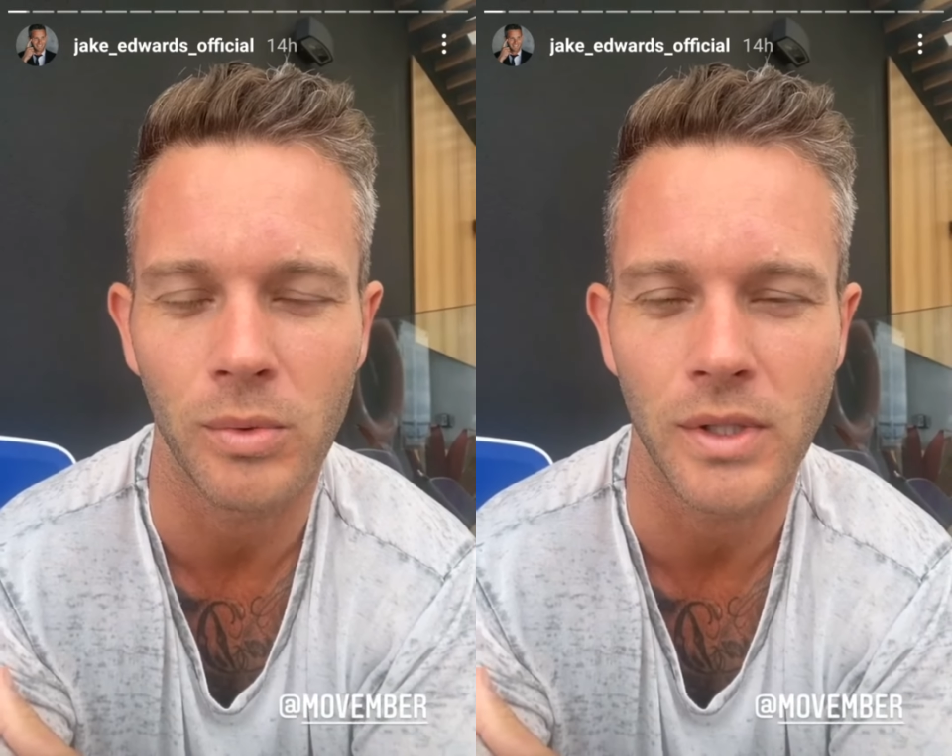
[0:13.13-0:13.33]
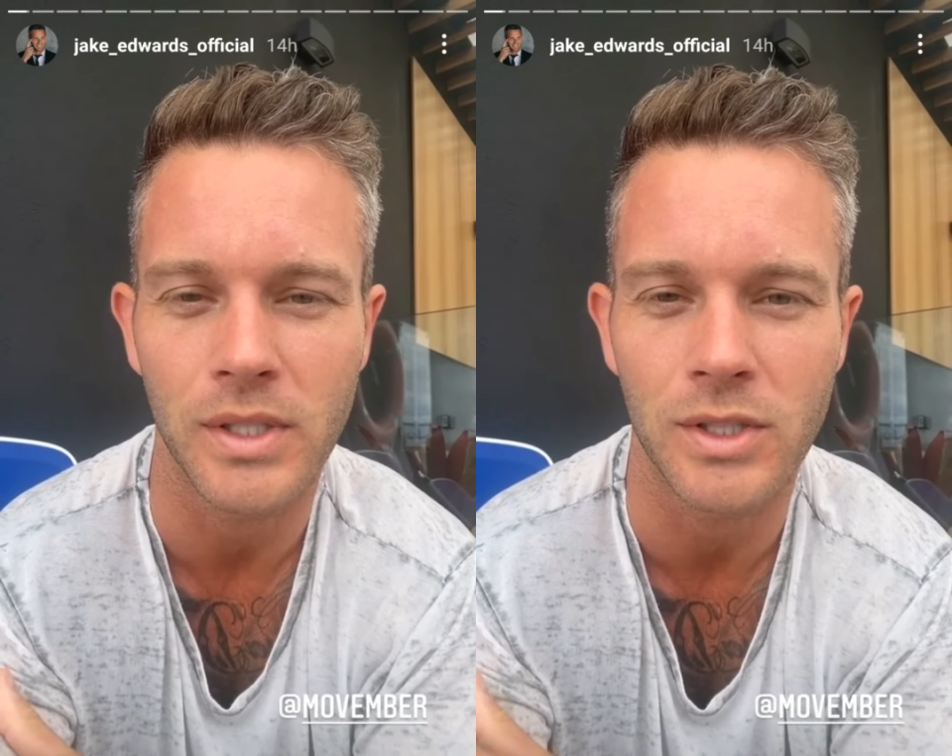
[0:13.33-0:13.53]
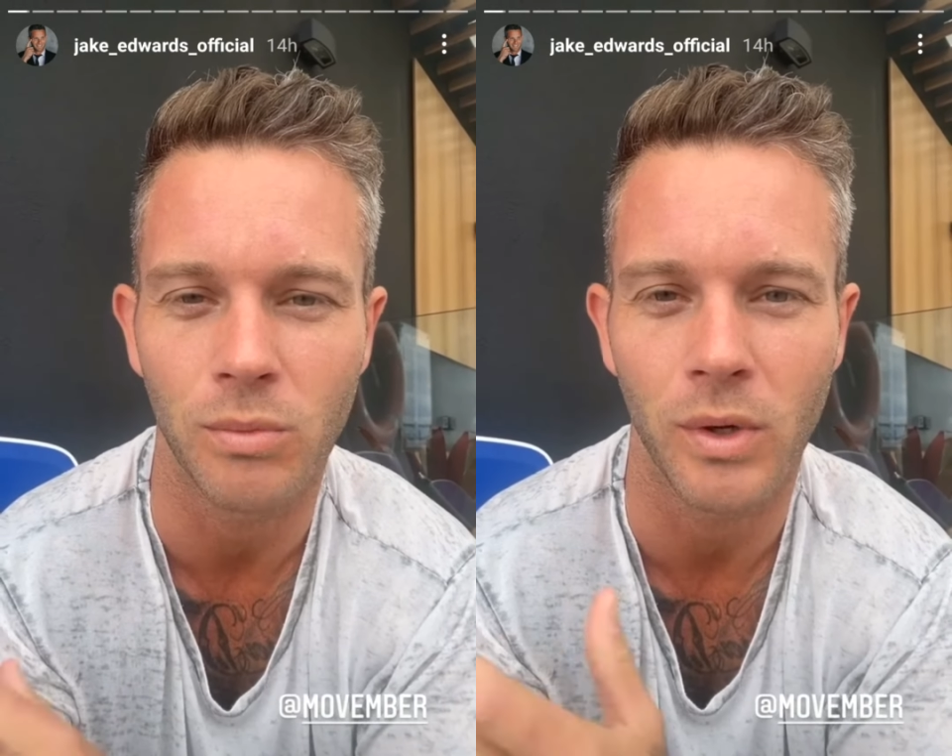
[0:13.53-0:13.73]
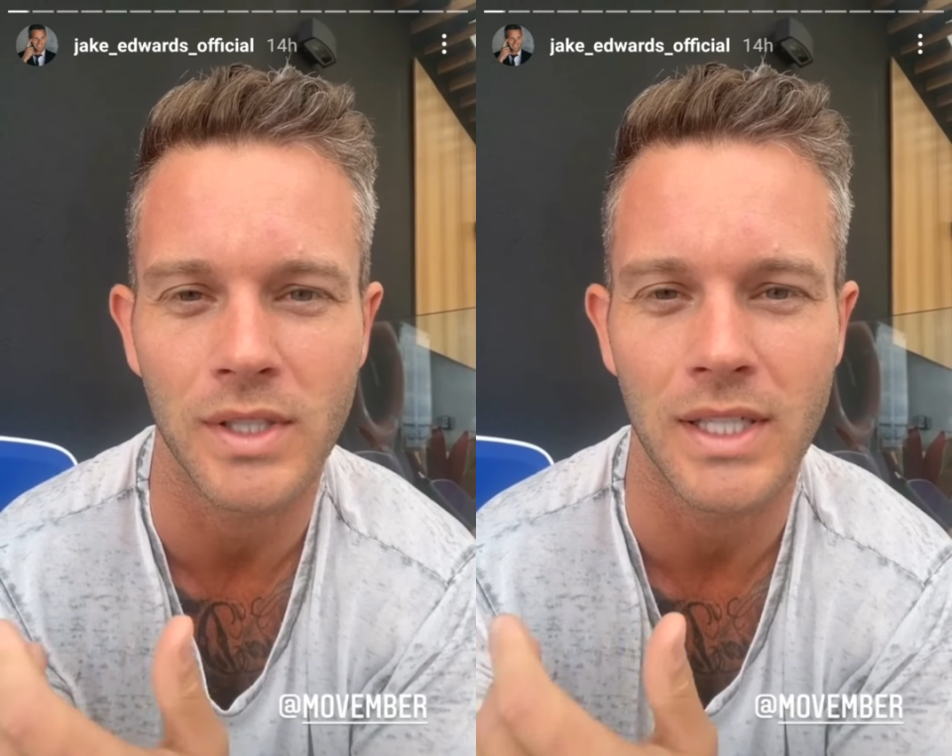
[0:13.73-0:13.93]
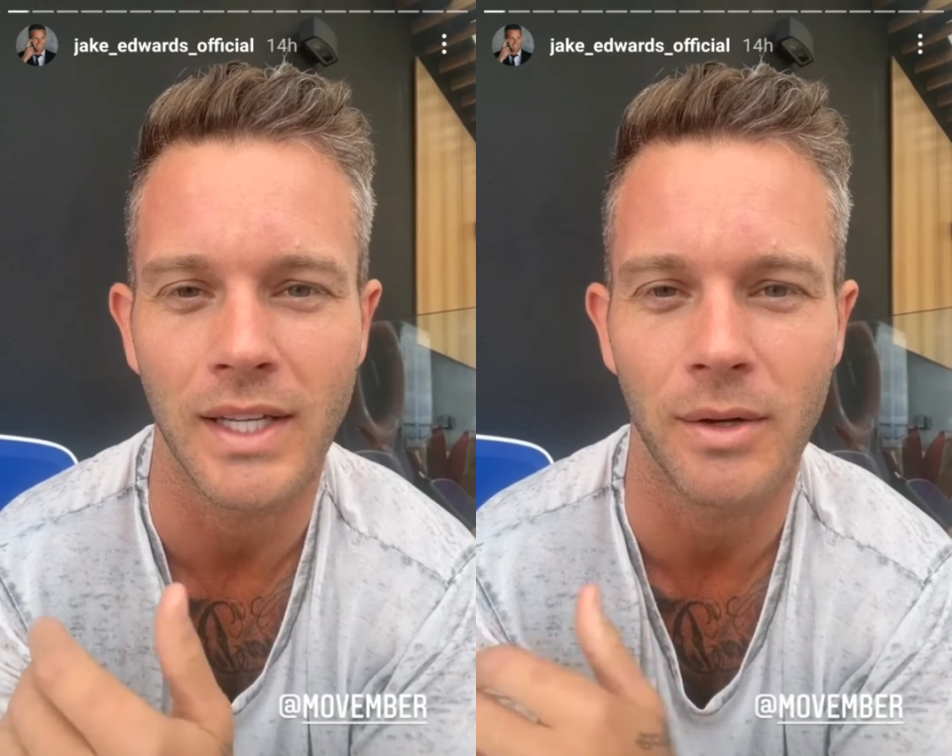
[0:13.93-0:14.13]
we did some
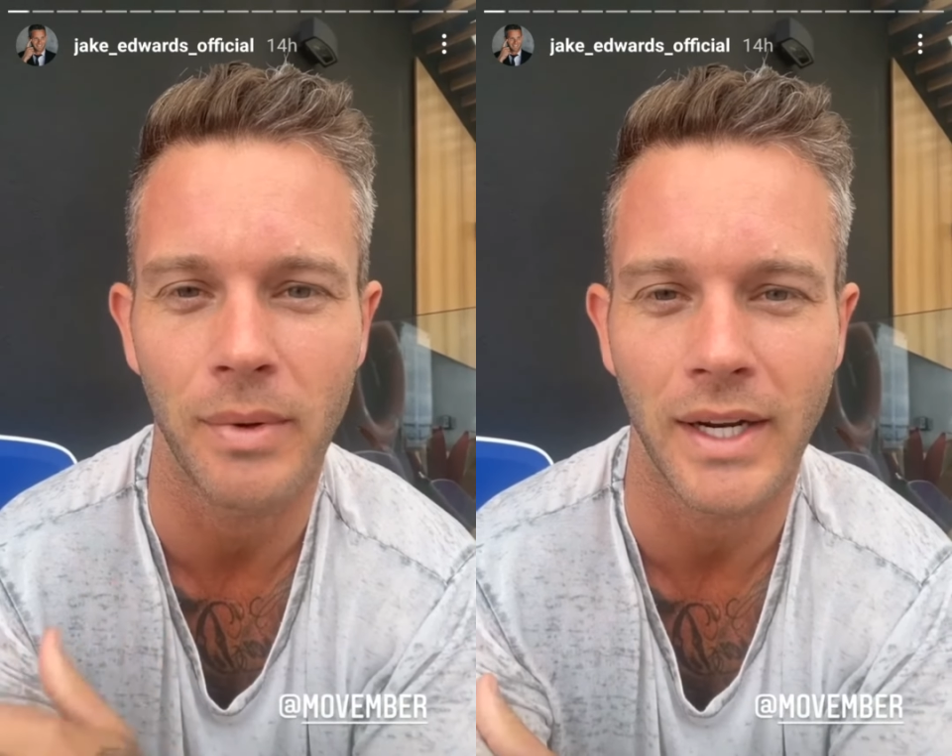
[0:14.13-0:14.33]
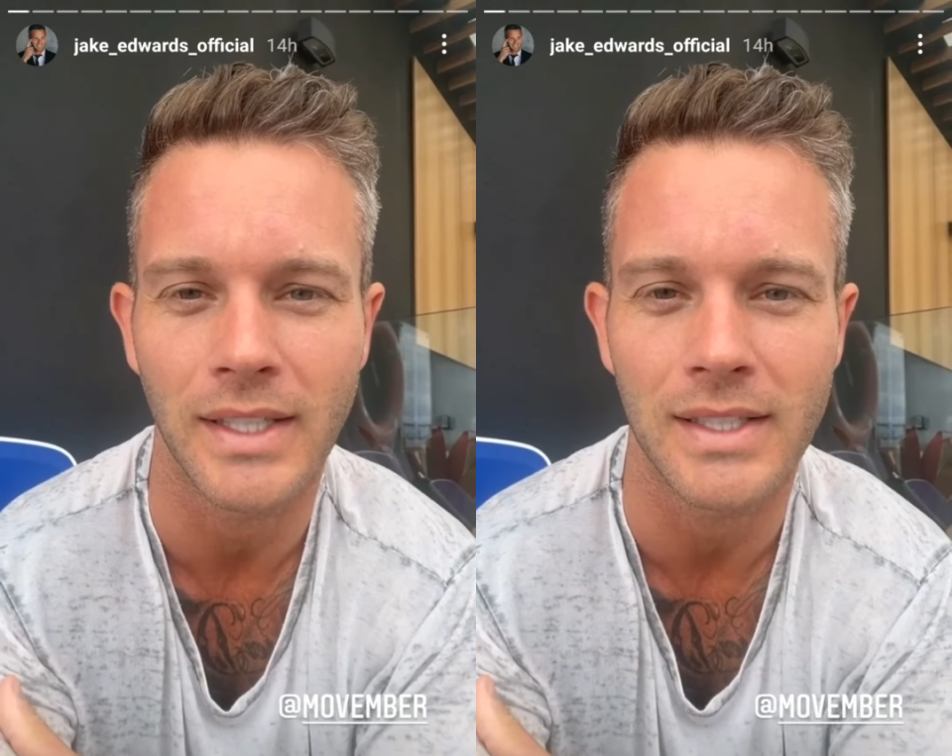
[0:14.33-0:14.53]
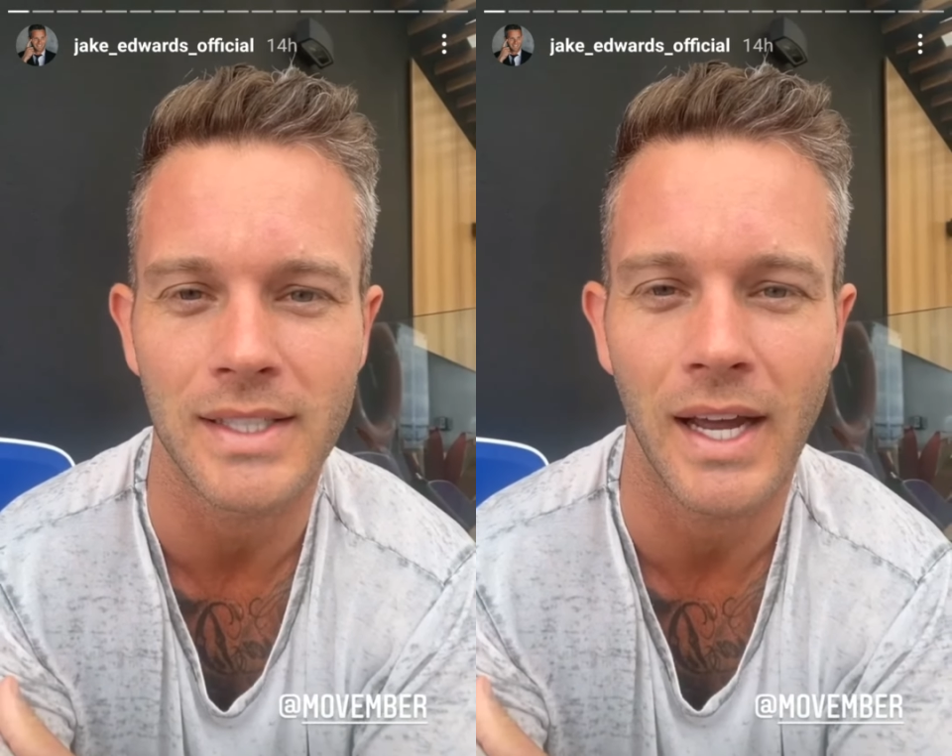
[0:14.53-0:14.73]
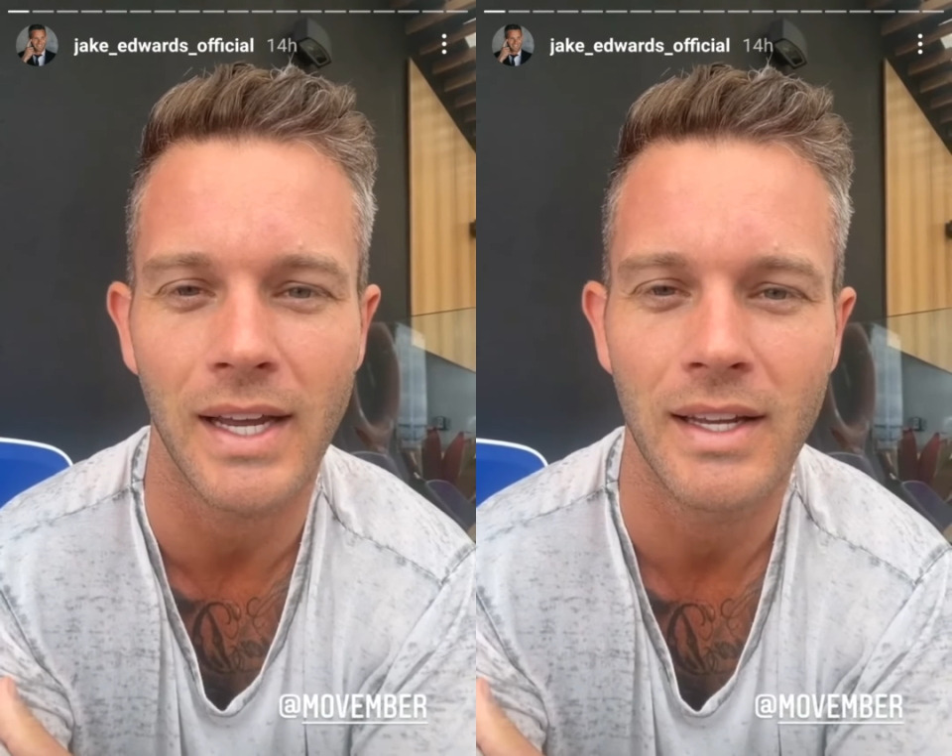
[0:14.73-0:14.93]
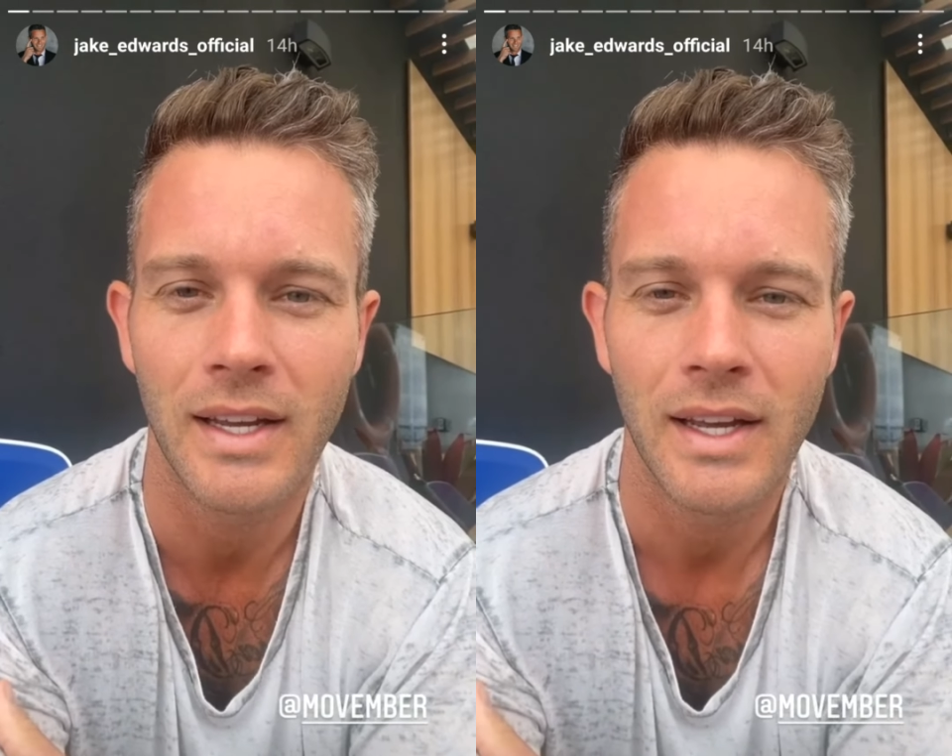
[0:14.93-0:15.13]
work together back in the
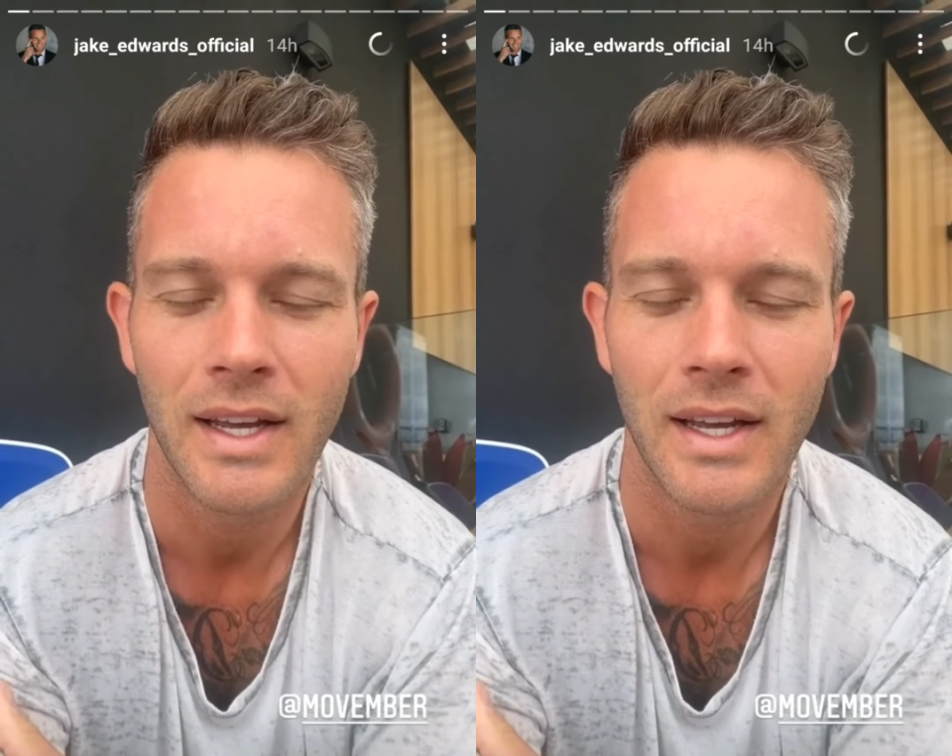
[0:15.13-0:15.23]
day.